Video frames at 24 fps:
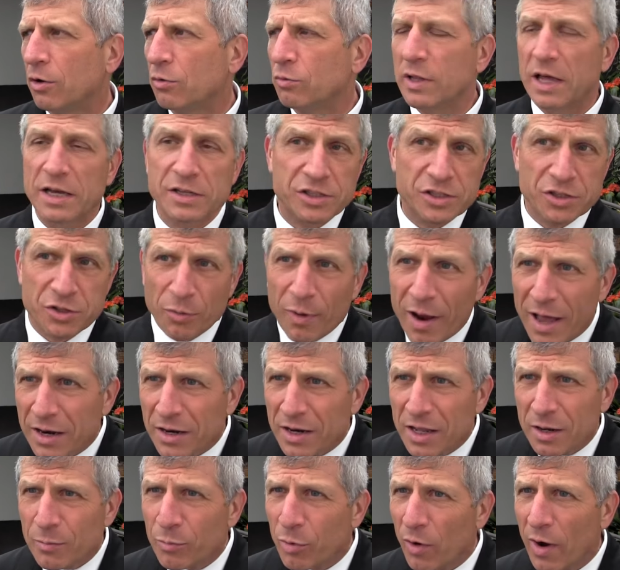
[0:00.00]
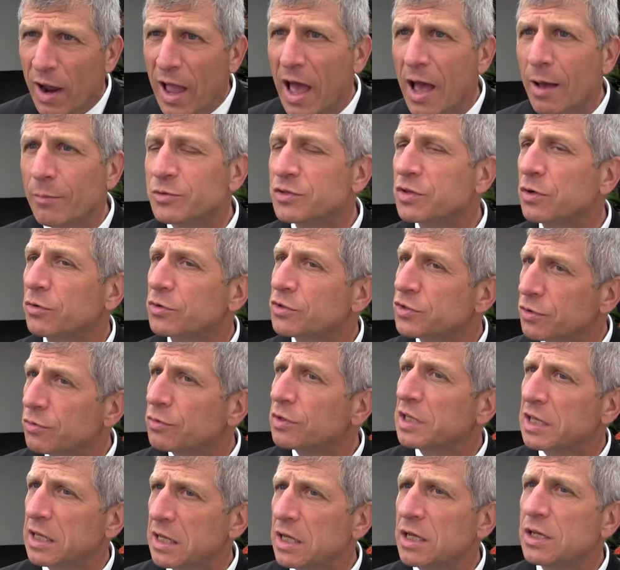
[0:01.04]
less threatening perhaps, or
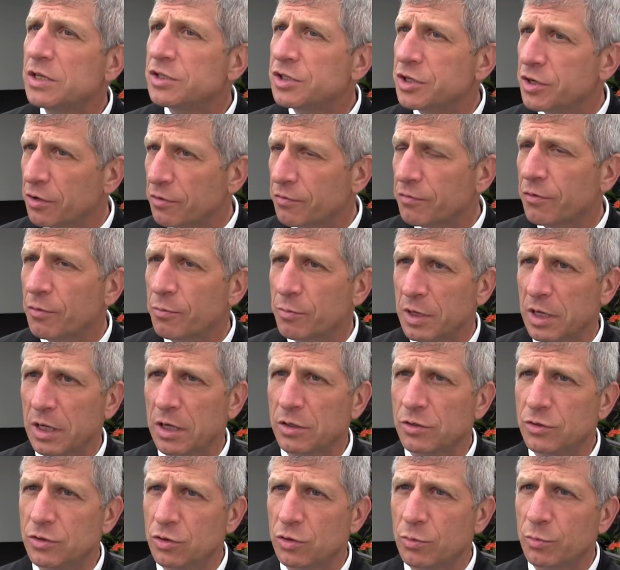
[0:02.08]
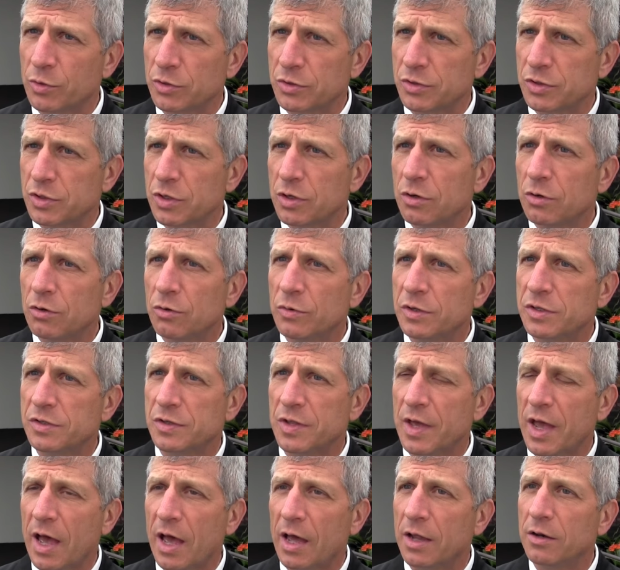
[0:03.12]
certainly easier for me to pursue, is
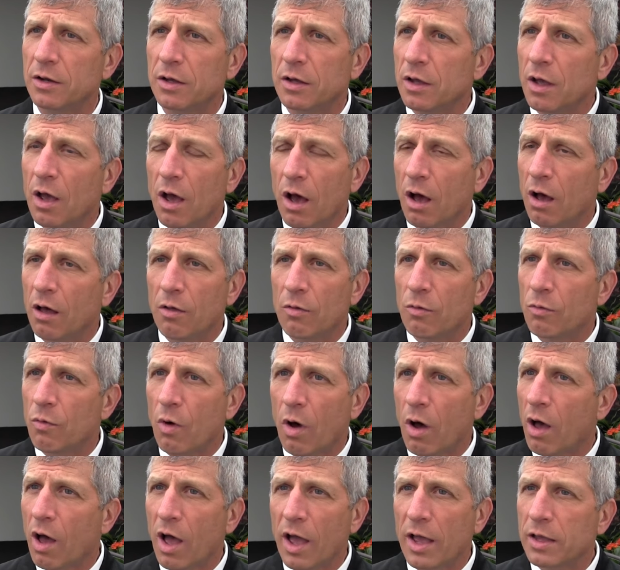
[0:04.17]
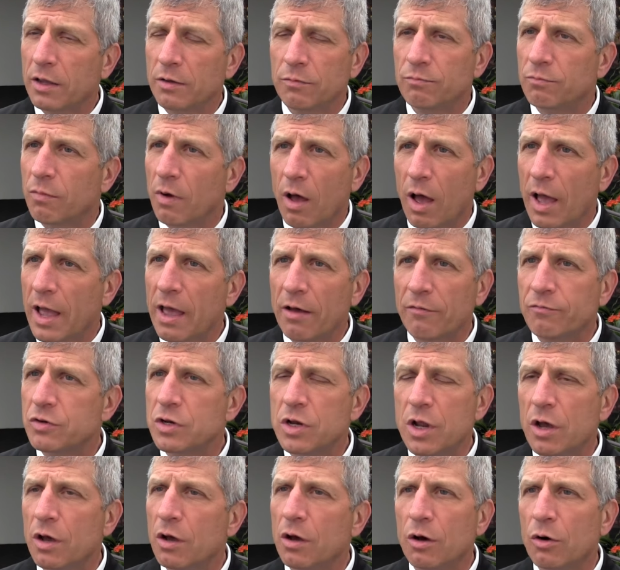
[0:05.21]
that I have
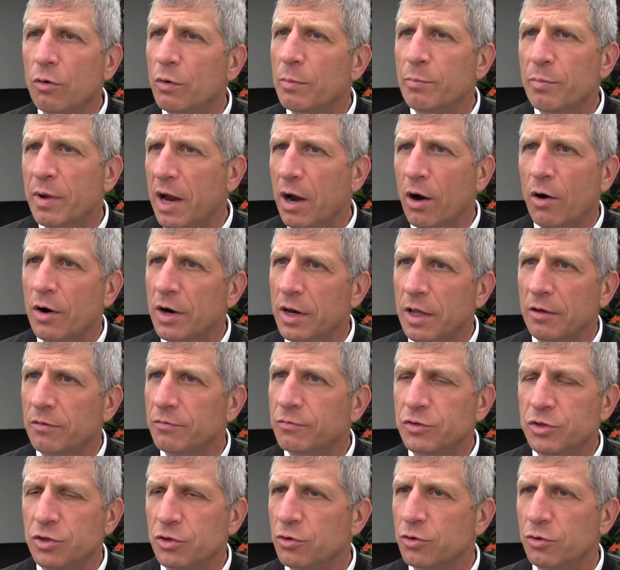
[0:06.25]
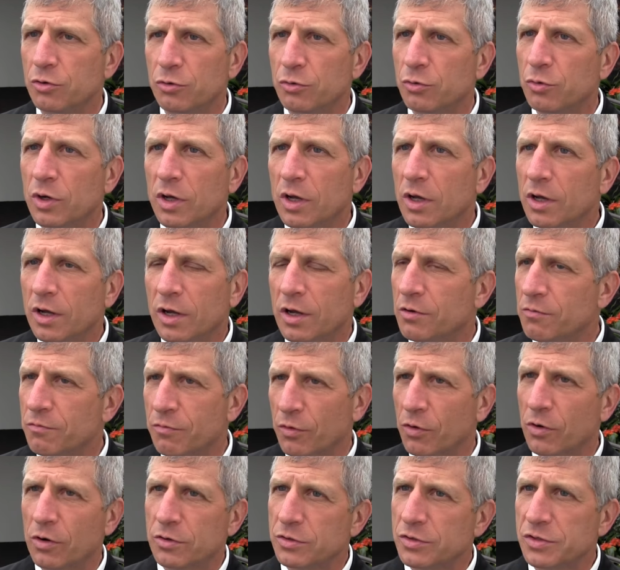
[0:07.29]
no imperative to
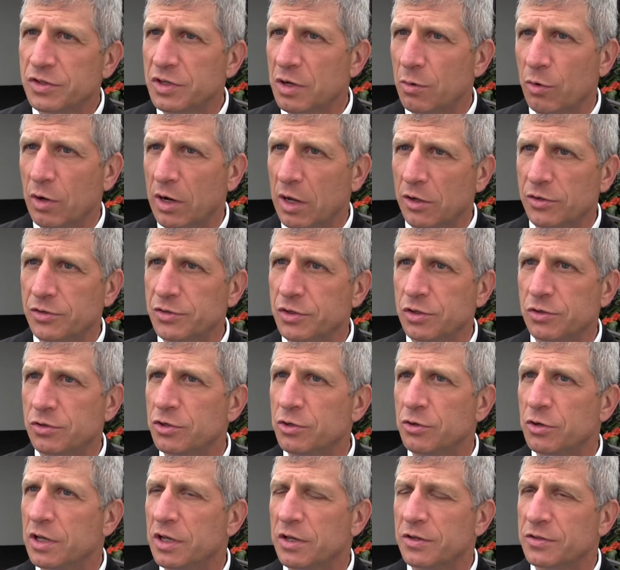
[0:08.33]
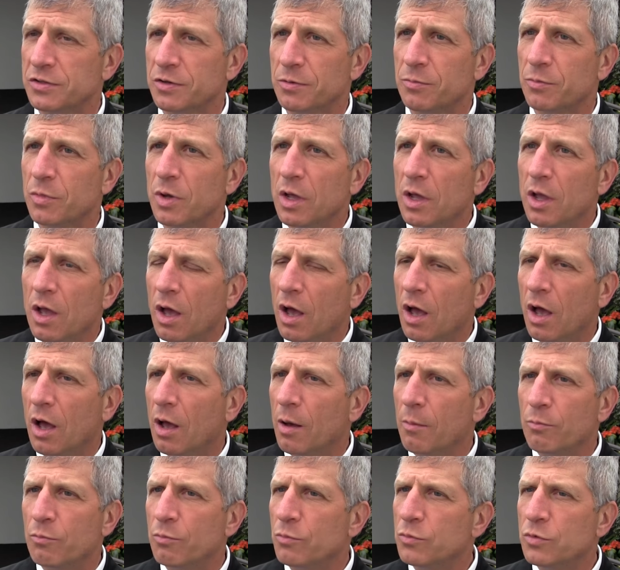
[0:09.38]
convert someone else to Judaism.
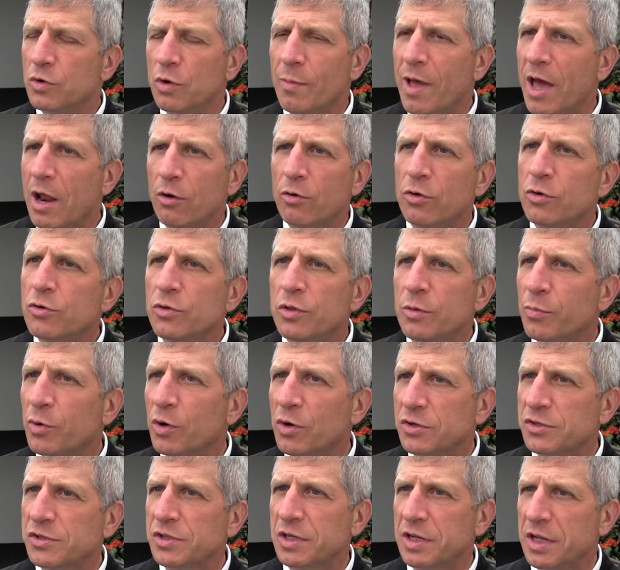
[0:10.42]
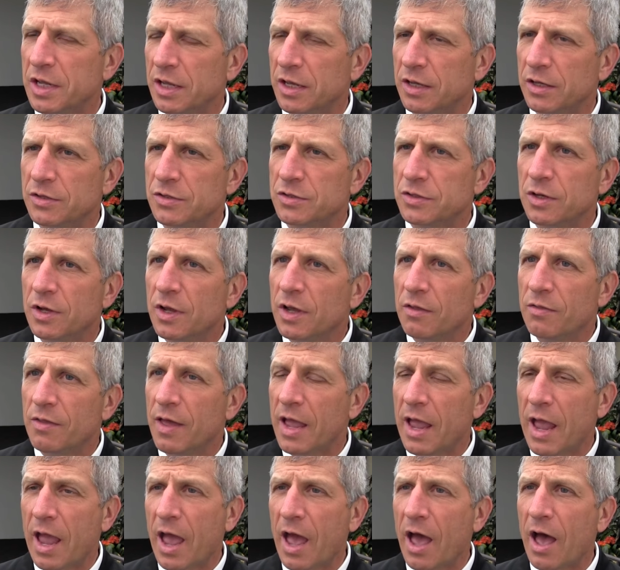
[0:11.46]
No matter who the person is,
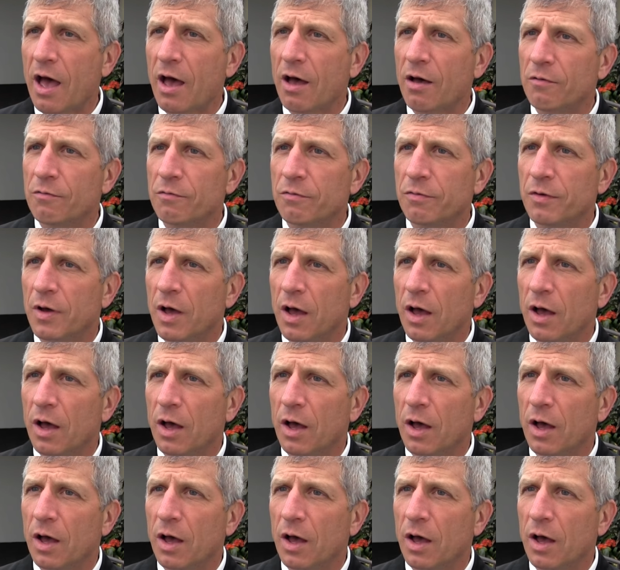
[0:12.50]
they have